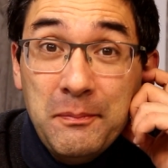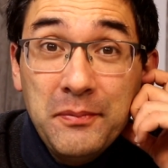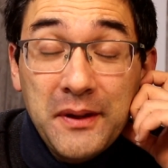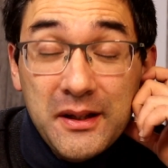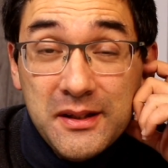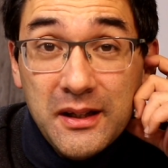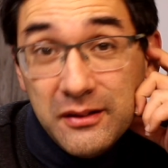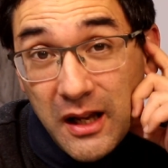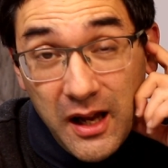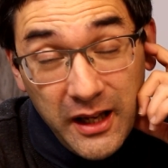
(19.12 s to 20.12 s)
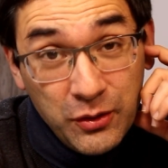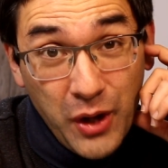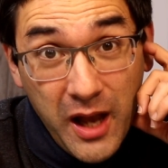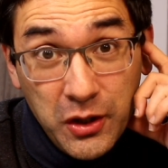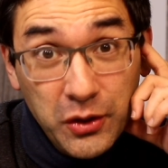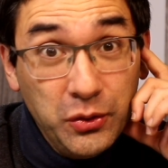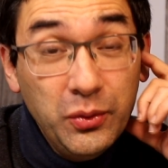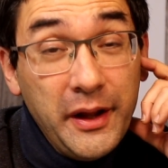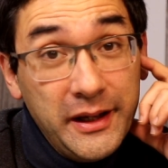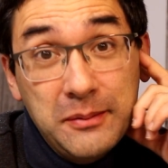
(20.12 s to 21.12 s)
I could
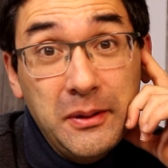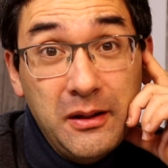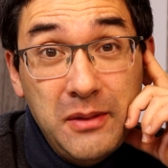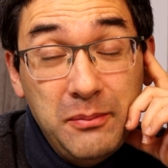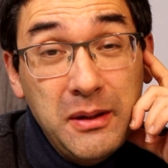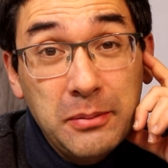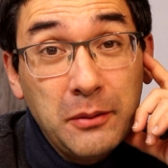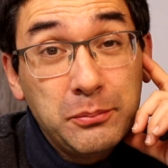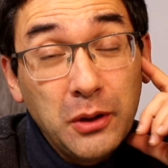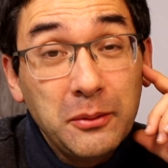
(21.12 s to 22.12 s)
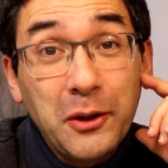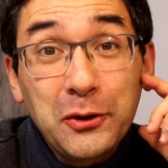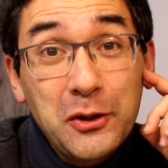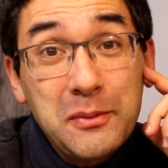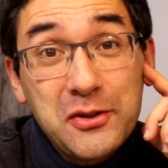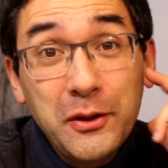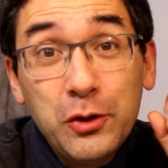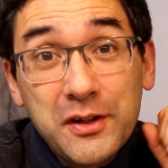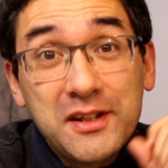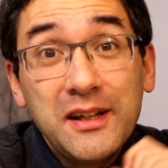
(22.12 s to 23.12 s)
do that, but I mean, people are probably not going to be so
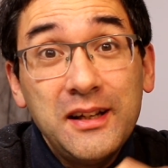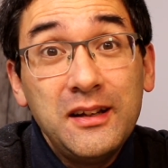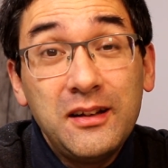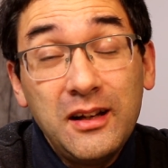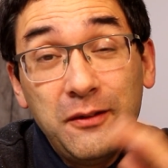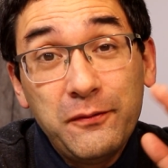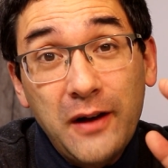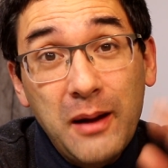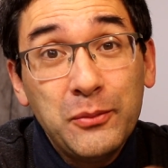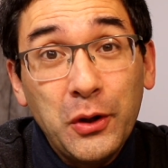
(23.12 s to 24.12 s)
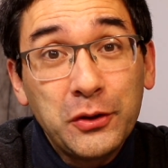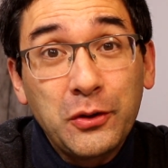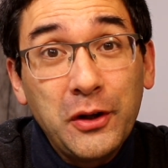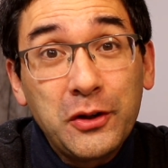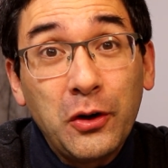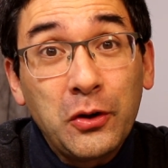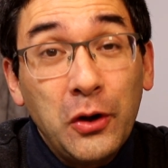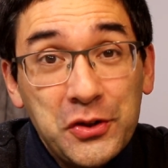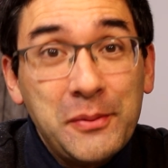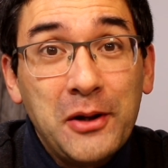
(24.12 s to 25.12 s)
interested in it if I'm not going to talk
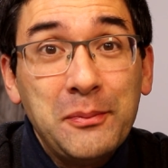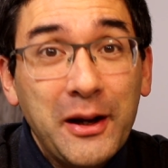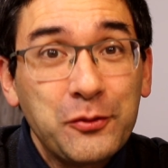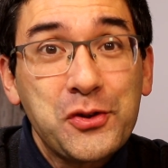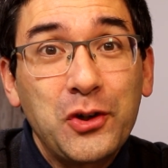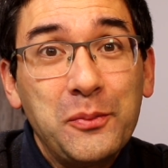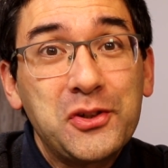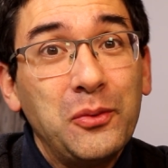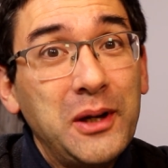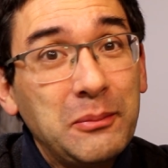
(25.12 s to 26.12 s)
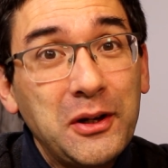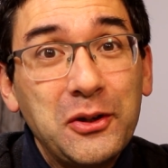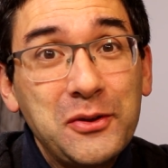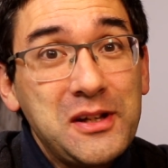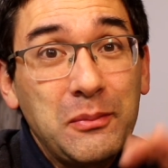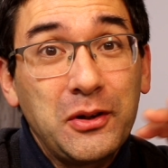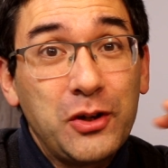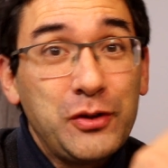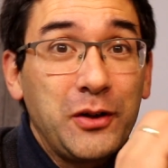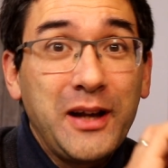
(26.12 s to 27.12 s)
also about microscopes. So what I'm going to do is I'm
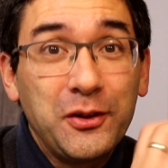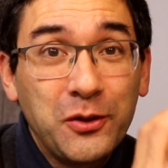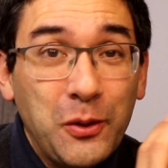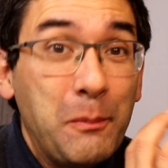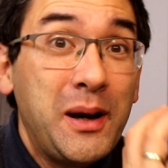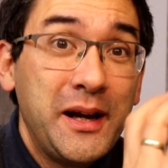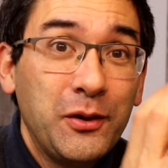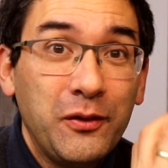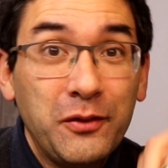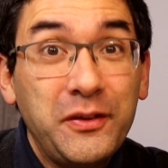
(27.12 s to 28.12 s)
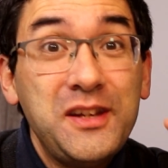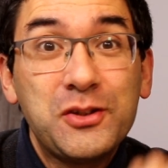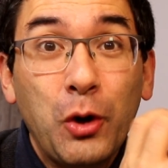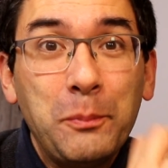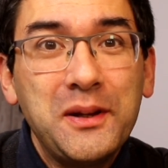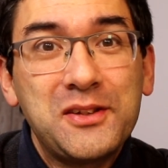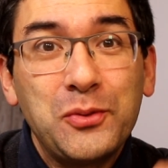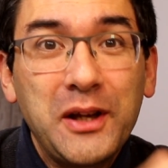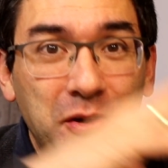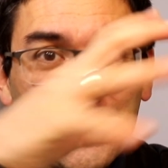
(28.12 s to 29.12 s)
going to try to kind of combine all of these topics
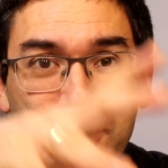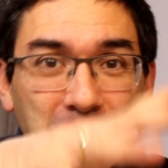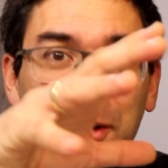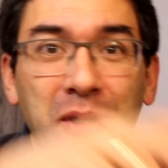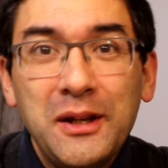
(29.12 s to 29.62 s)
together into